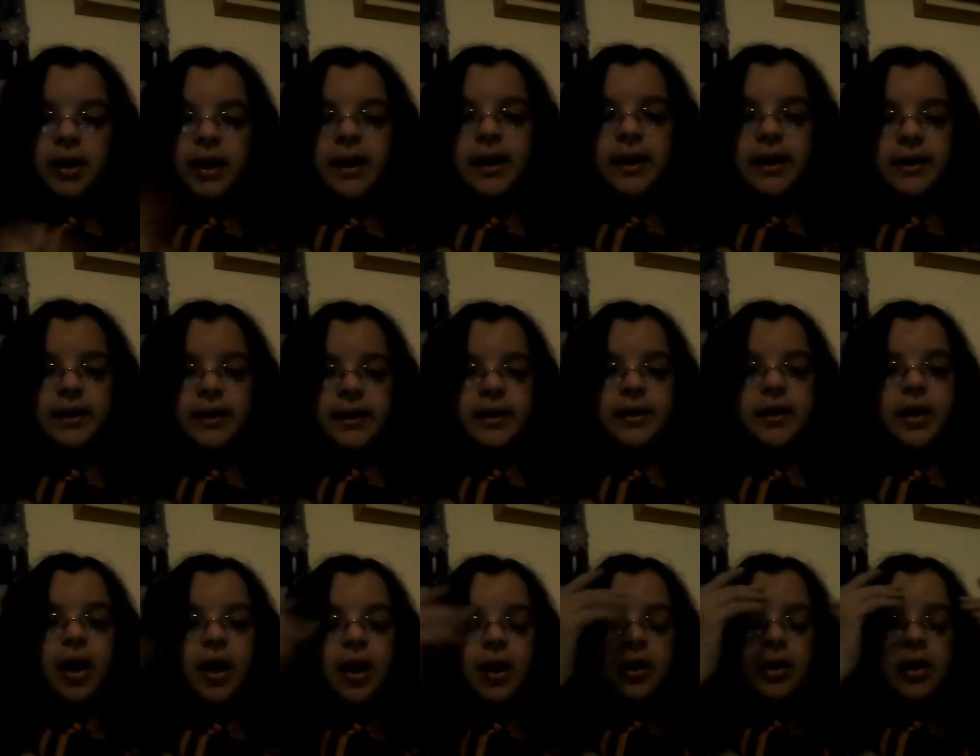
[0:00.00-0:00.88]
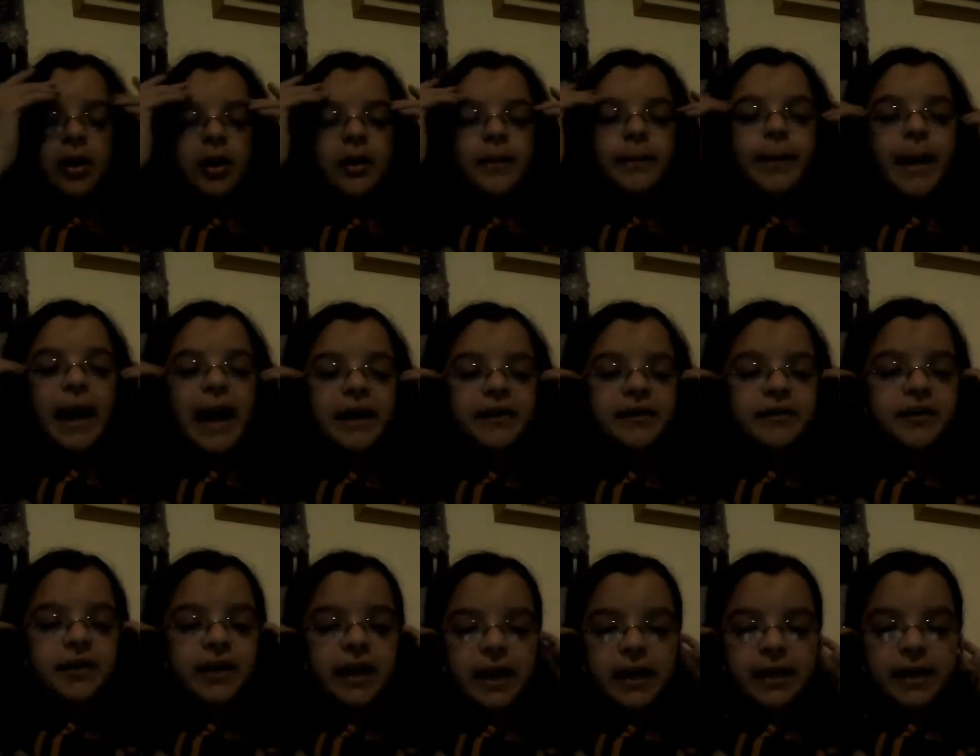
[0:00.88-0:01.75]
is a song called
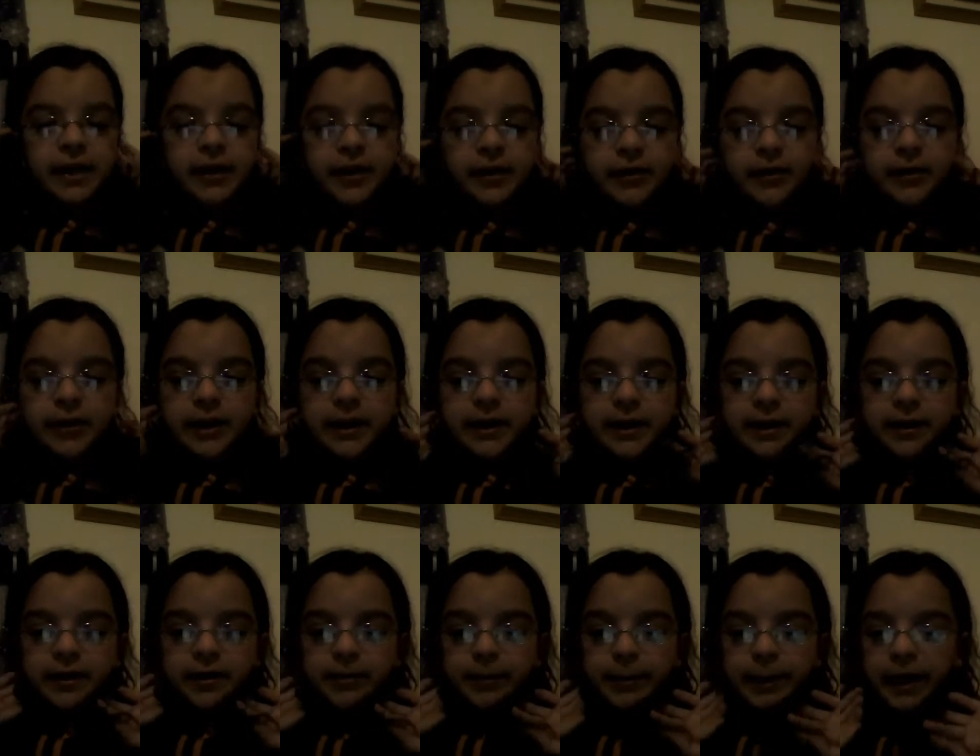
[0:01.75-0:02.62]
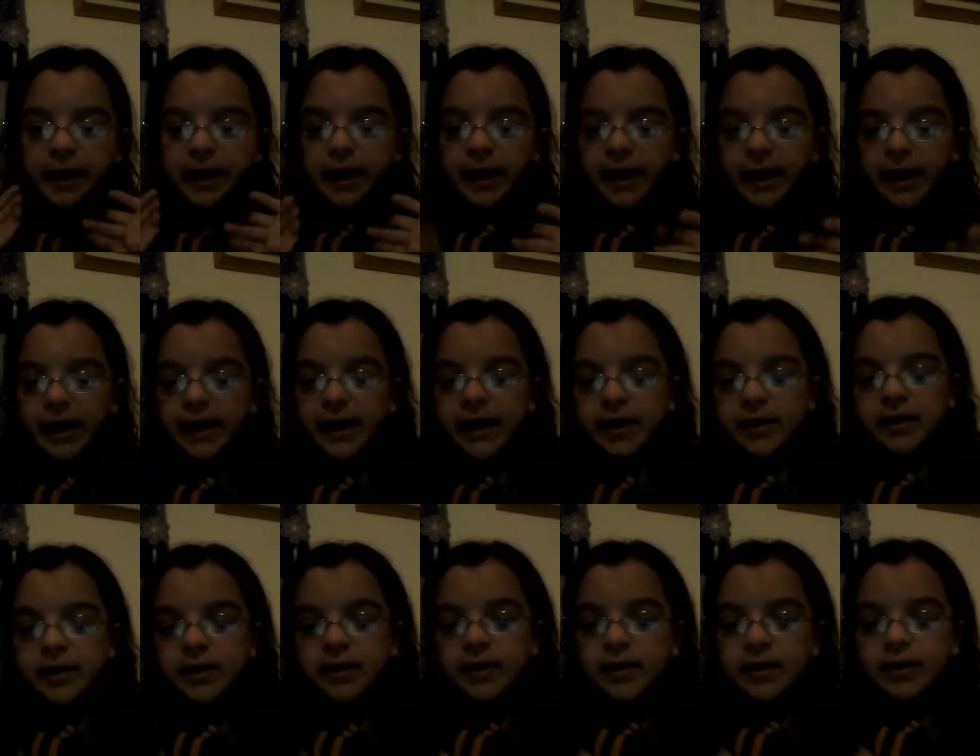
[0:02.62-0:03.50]
Badger Yellow, and it's
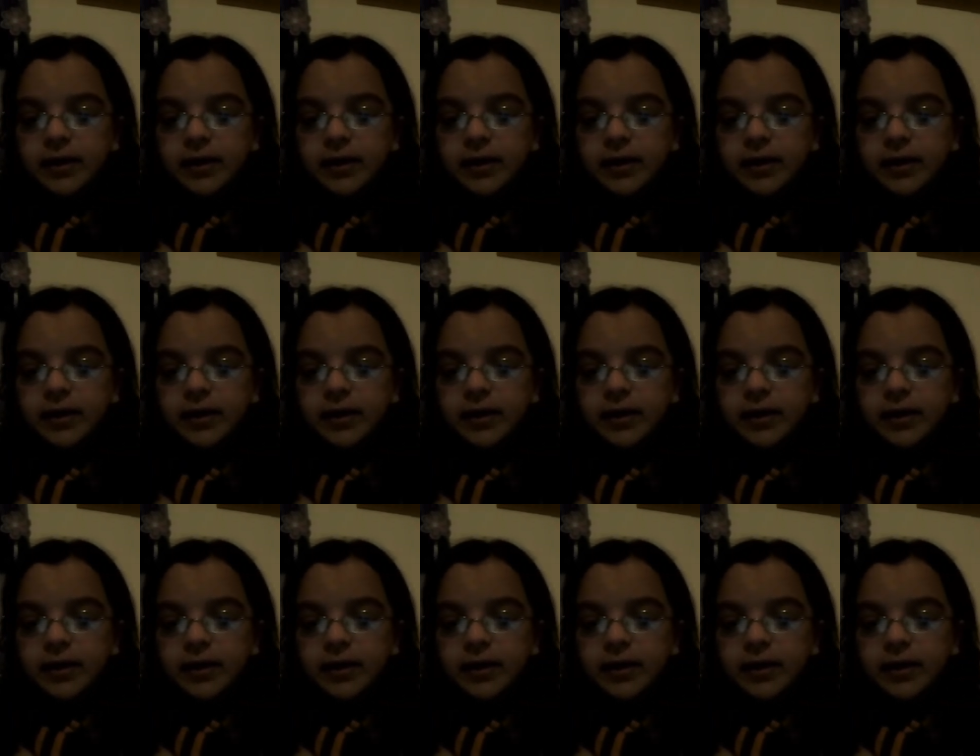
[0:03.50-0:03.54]
by